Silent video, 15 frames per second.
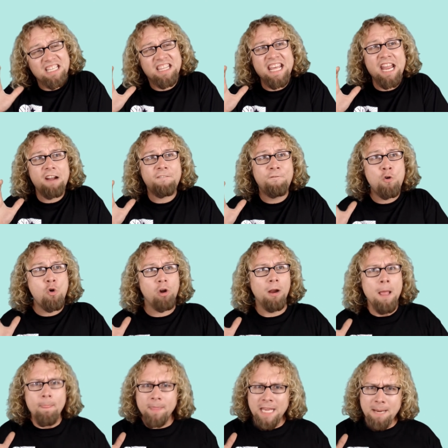
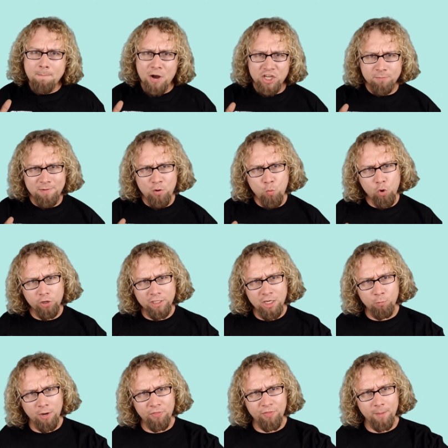Therefore, he must be
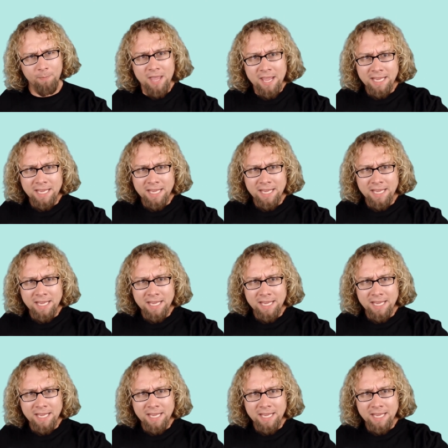working with them.